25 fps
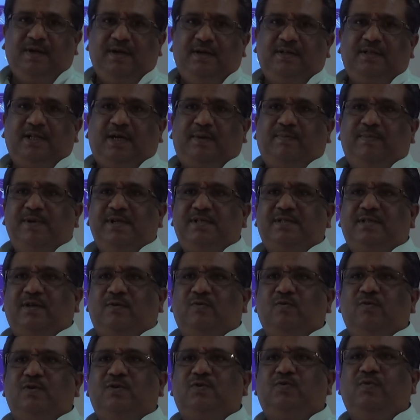That means the
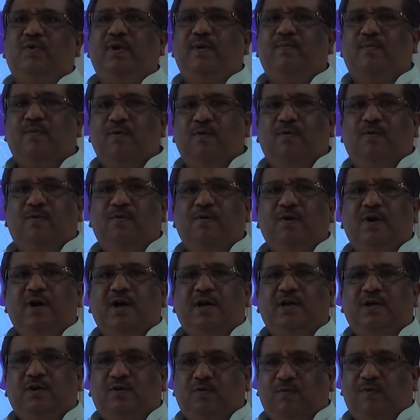roots will move
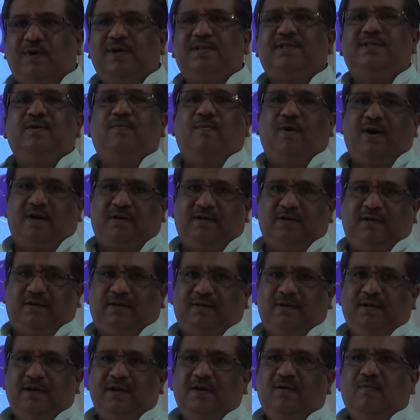towards the
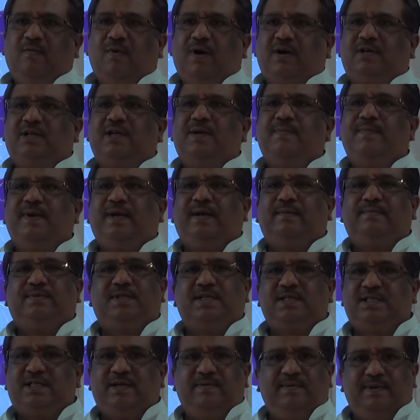water. Water becomes a
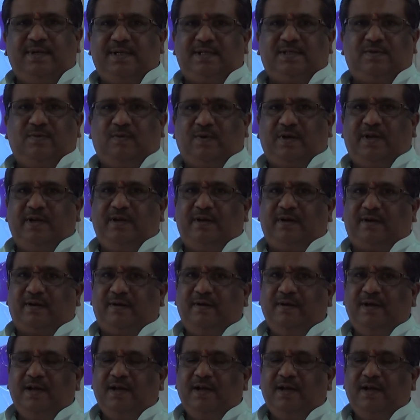stimulus over here.